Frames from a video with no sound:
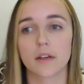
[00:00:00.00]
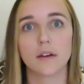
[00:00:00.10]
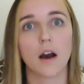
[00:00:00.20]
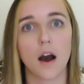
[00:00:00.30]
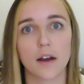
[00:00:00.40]

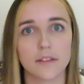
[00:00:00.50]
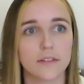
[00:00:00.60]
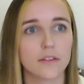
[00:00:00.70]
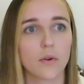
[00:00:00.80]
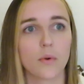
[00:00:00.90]

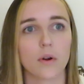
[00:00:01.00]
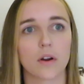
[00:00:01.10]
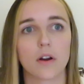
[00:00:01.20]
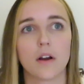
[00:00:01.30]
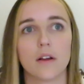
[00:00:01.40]
gods
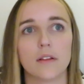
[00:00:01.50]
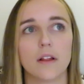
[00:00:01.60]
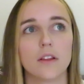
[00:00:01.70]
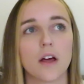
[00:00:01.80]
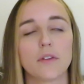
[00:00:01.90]
or
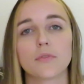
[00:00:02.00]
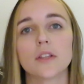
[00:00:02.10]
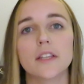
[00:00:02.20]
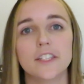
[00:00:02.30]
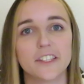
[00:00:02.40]
a lot of
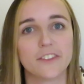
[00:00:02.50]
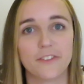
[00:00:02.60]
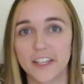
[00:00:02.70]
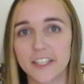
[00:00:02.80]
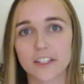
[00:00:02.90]
religious
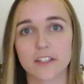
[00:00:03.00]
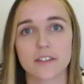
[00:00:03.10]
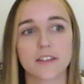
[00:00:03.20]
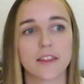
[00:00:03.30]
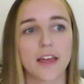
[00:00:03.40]

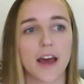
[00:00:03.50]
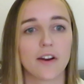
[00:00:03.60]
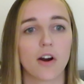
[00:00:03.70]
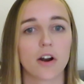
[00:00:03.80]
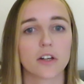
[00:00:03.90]
figures
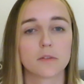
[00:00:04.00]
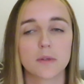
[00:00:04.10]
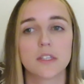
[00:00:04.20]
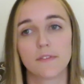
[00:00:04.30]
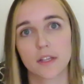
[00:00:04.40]
that are
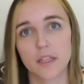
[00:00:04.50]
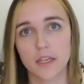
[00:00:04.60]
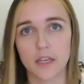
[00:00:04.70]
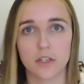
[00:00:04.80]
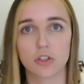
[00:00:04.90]

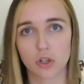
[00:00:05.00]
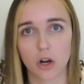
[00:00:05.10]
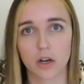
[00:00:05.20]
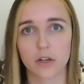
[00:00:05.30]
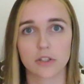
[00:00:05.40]
specifically in
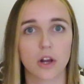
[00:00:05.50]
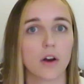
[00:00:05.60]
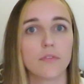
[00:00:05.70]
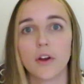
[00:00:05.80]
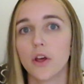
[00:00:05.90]
charge
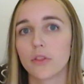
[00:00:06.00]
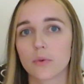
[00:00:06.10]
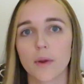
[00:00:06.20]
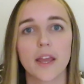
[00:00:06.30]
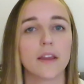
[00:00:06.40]
of
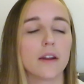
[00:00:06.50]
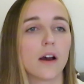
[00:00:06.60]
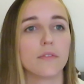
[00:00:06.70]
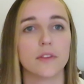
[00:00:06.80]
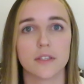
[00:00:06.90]
the rain,
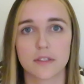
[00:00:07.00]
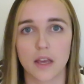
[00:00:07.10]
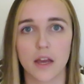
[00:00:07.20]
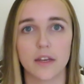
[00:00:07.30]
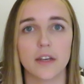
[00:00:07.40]
of the
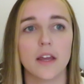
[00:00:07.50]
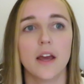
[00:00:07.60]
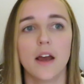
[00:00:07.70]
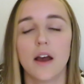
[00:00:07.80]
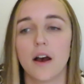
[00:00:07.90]
sun,
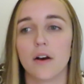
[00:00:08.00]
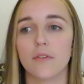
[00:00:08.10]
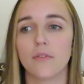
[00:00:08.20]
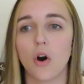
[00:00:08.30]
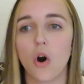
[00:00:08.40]

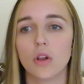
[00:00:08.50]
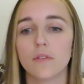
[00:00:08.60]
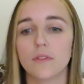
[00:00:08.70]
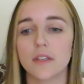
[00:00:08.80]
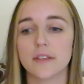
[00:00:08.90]
of all
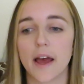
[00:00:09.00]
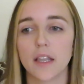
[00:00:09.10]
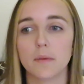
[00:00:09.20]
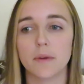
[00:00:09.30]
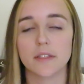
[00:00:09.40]
of these
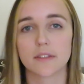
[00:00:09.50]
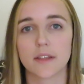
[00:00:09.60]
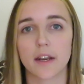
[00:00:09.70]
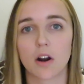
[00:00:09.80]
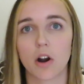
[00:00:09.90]
elements
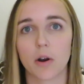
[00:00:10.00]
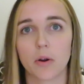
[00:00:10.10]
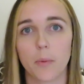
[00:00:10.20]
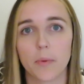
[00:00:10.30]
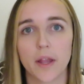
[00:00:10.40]
that
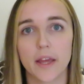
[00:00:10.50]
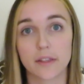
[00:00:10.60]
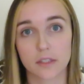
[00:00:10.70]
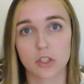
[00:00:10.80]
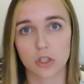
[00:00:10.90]
are
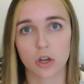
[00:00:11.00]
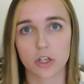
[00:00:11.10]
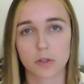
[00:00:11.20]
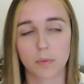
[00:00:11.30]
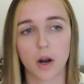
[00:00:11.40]
playing such a
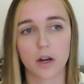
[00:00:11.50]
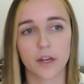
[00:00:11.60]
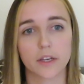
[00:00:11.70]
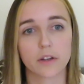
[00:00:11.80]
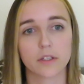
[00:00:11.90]
large
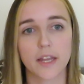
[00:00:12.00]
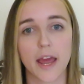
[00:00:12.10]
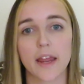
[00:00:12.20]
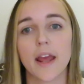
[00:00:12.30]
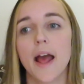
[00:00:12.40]
part in your
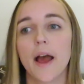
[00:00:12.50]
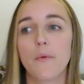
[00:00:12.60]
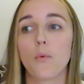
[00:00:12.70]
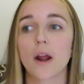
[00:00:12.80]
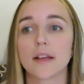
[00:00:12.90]
day.
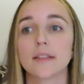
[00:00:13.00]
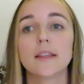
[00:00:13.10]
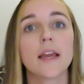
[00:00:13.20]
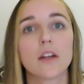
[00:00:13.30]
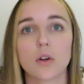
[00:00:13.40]
Whereas
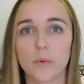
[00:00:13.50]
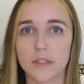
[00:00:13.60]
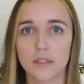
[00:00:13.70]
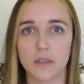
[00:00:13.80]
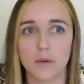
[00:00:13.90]
later we
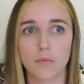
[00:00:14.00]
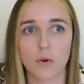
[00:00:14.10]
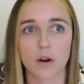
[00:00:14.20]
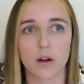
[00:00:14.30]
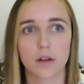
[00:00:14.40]
see
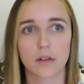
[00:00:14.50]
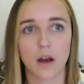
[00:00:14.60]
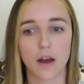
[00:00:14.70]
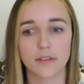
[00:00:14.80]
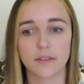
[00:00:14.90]
more
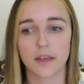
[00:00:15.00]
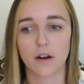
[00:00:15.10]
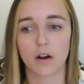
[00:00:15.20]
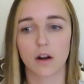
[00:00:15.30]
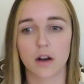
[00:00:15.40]
gods that
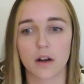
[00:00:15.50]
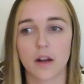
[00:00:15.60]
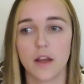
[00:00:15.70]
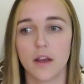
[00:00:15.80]
are